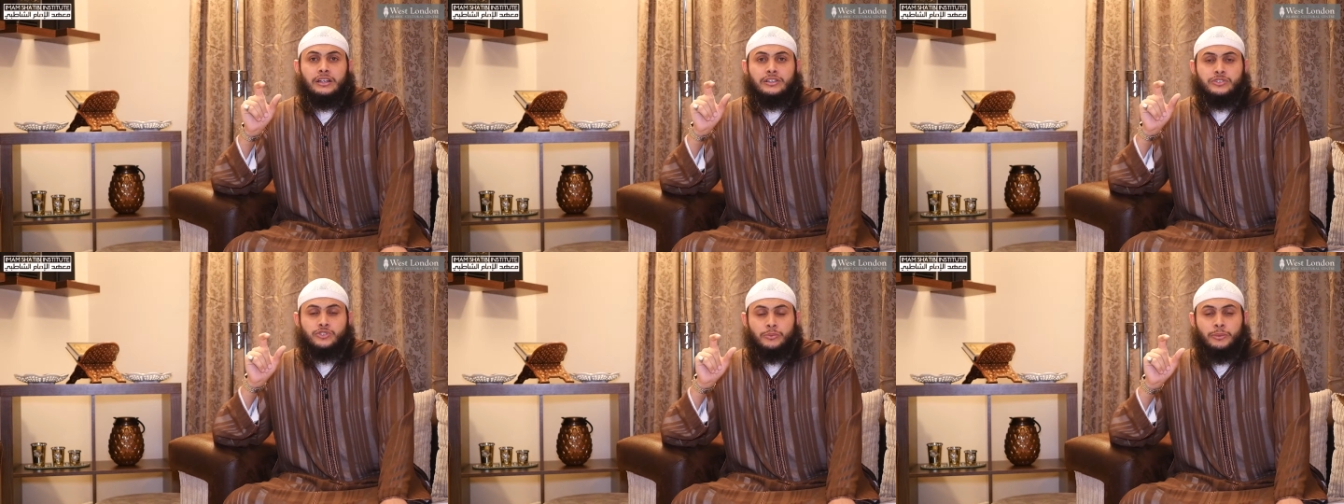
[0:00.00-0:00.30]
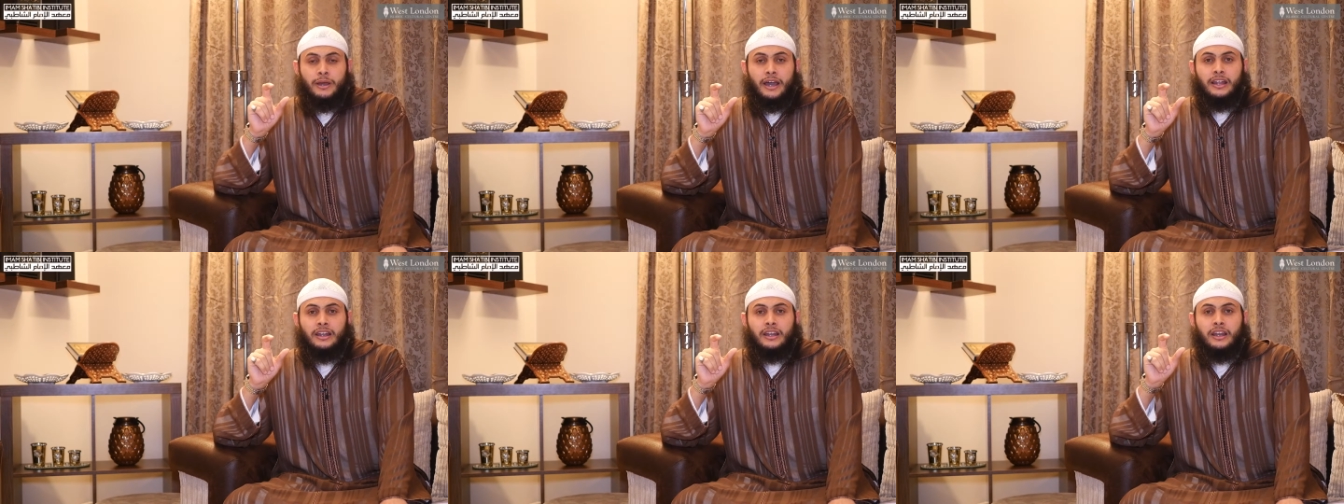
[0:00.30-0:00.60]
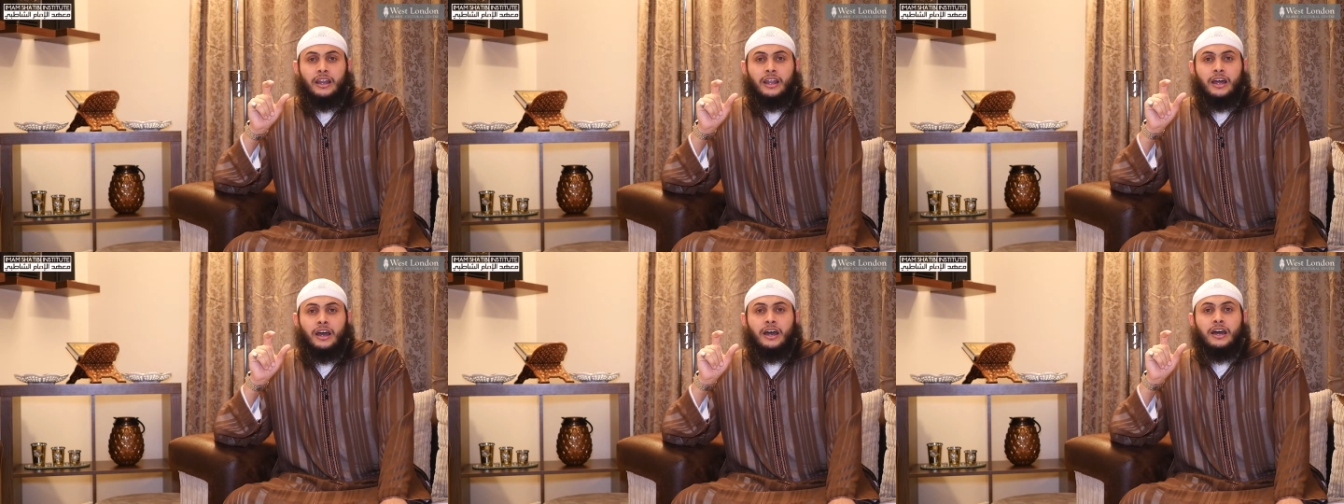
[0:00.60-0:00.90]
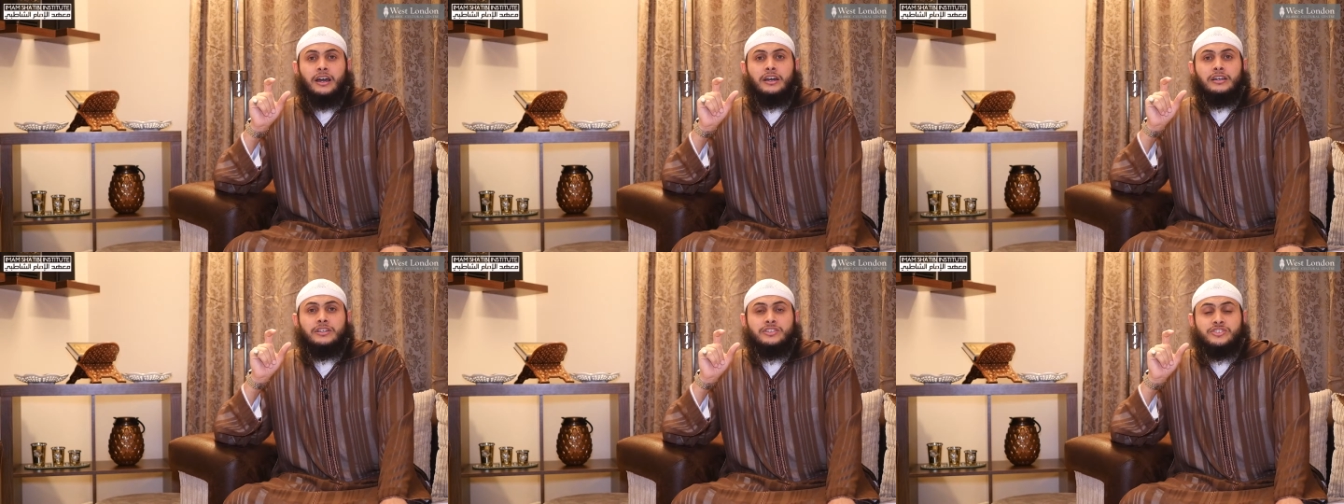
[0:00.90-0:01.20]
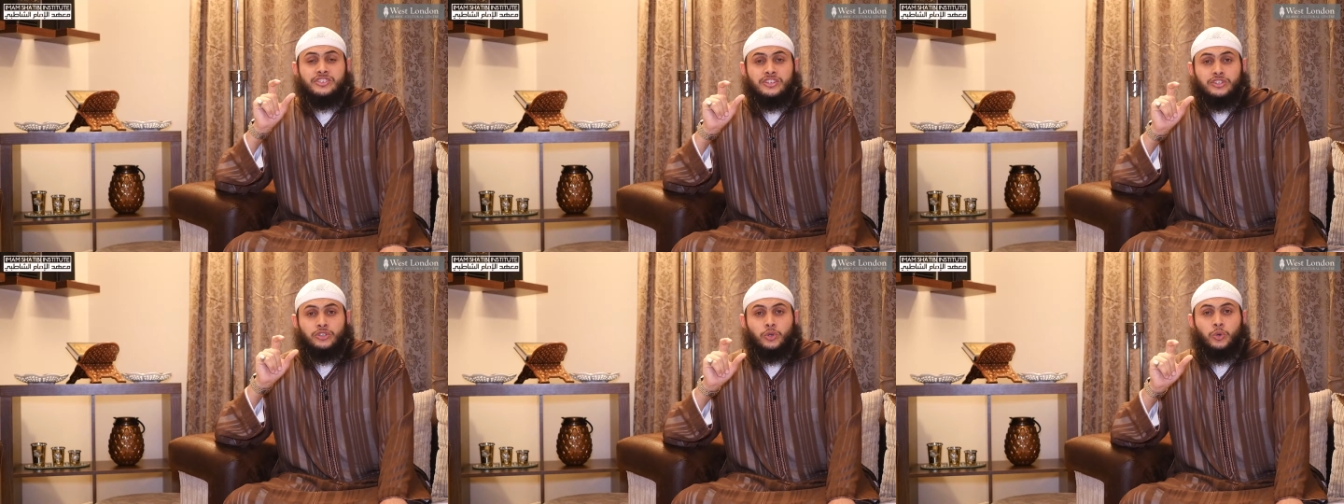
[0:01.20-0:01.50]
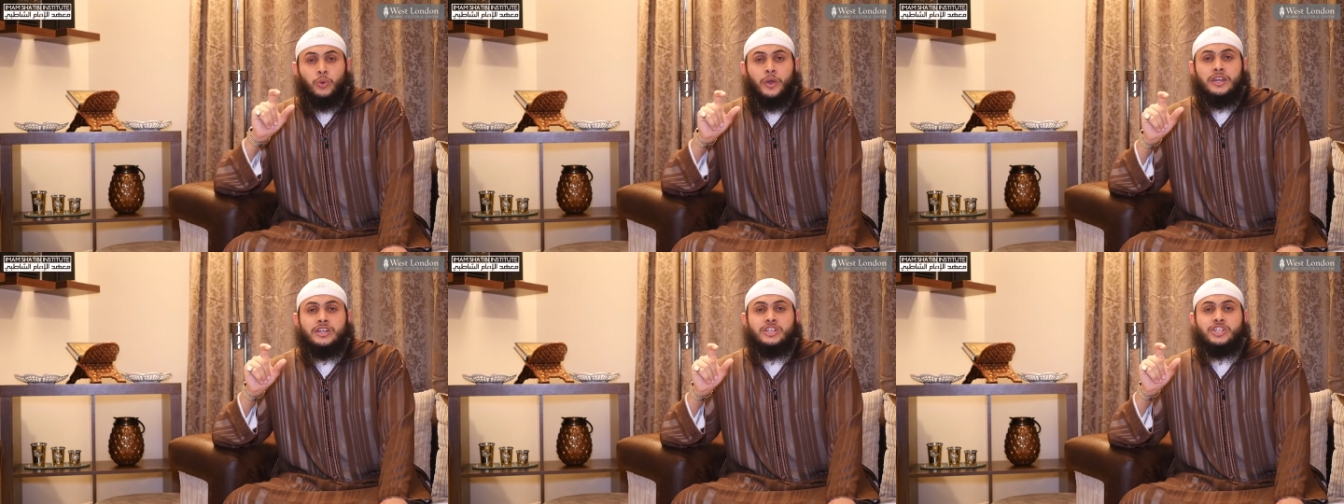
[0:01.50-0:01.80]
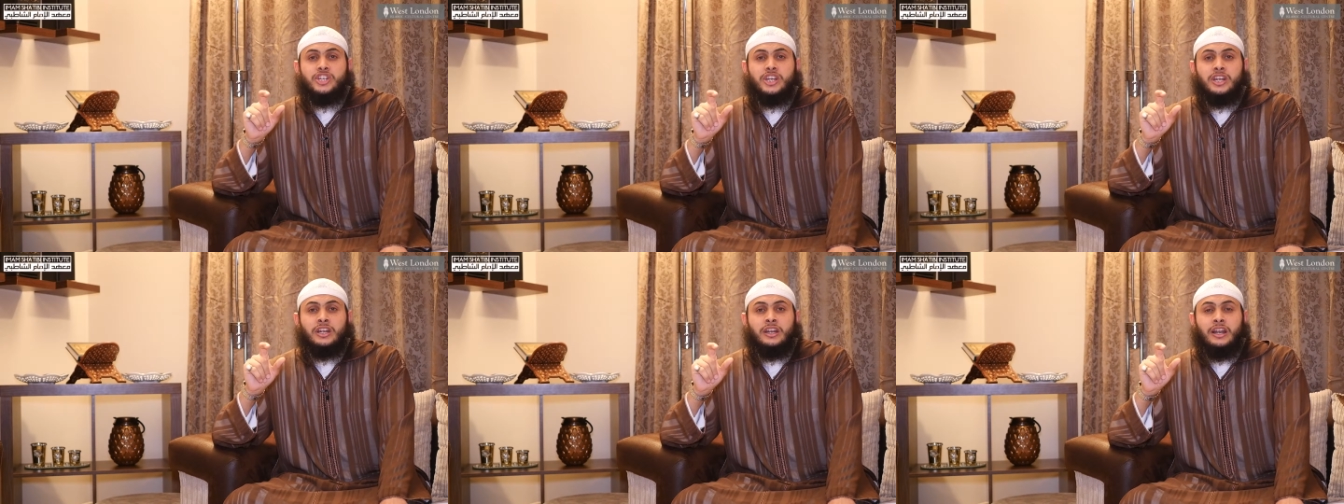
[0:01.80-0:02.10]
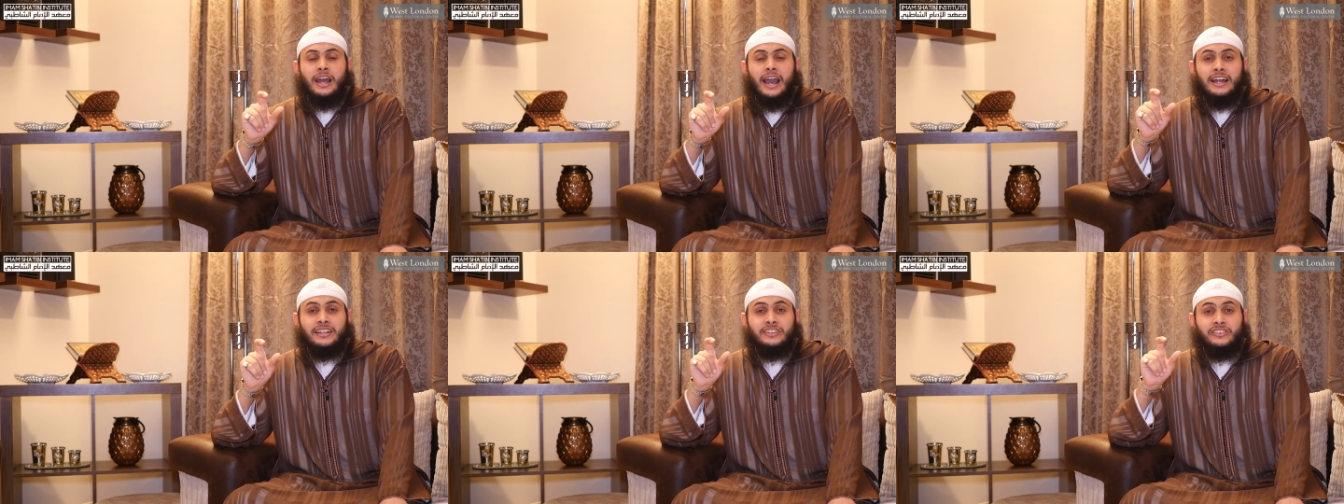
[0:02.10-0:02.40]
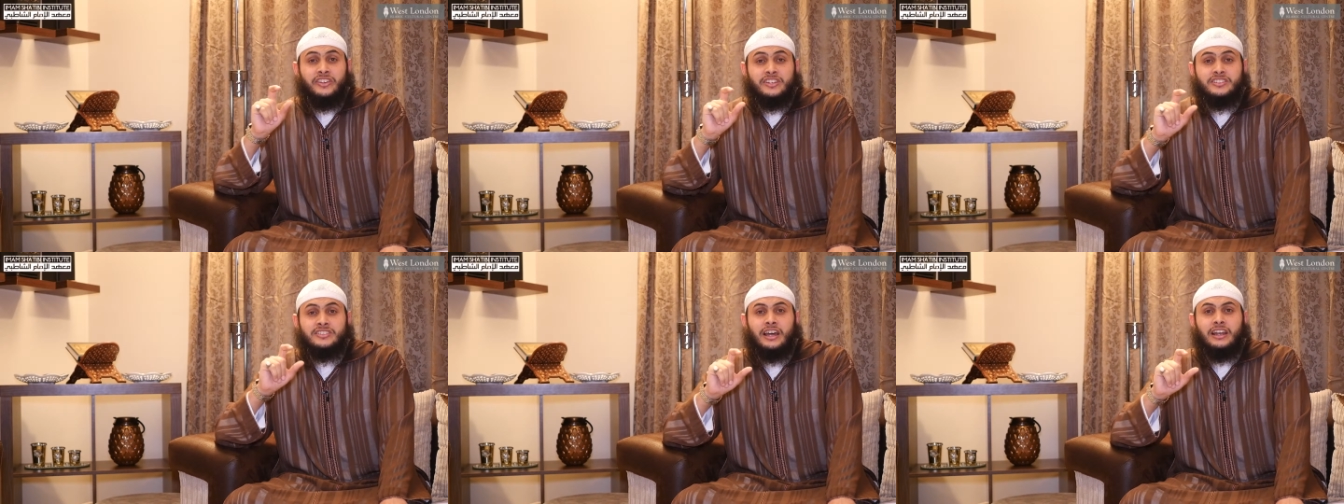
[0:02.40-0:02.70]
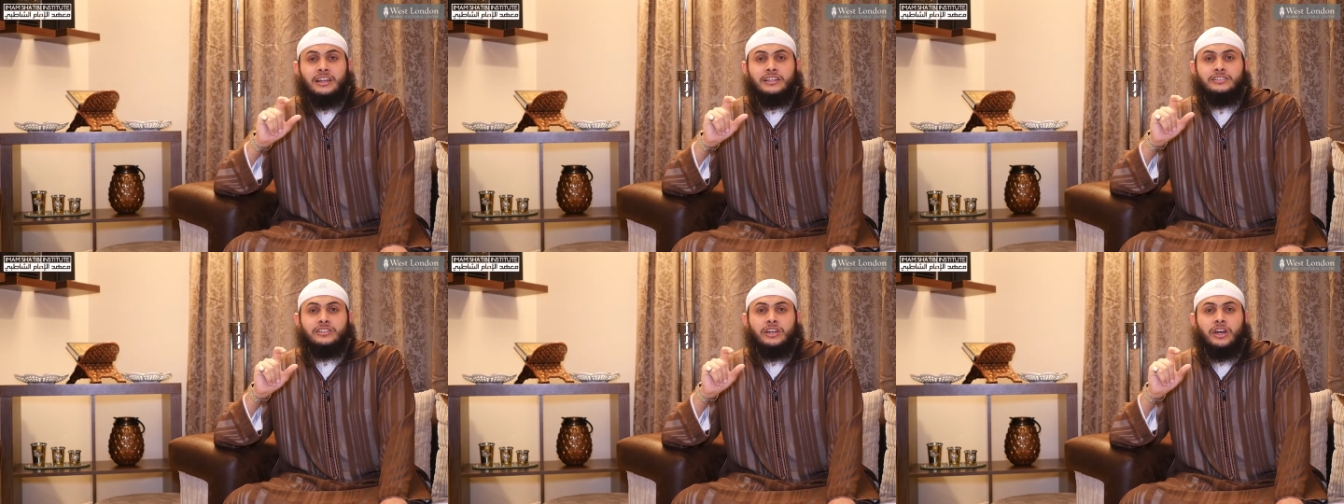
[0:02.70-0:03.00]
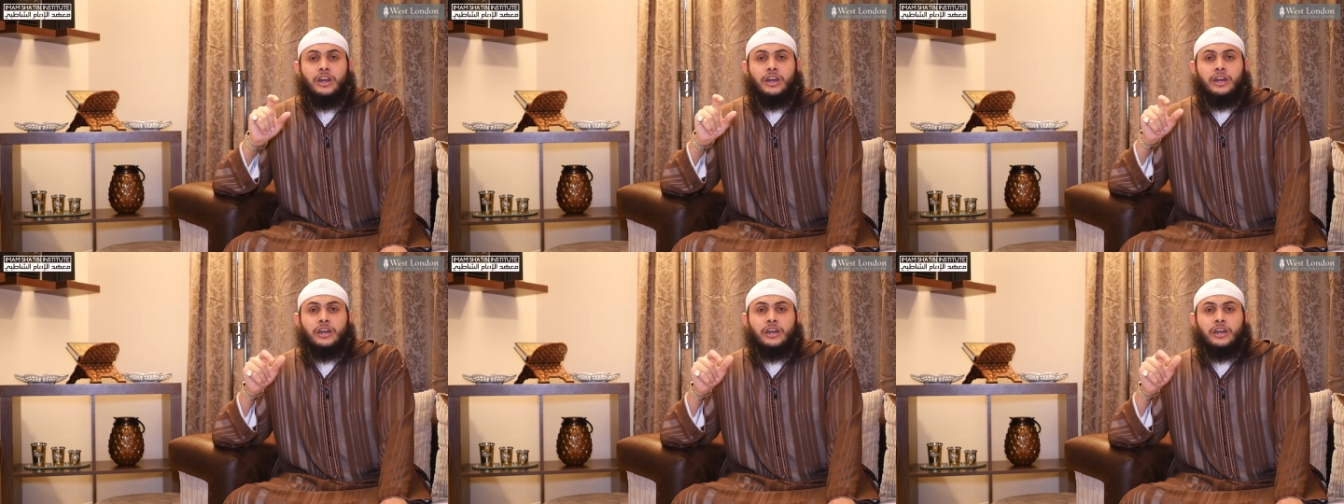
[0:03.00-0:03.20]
subhanallah situation and result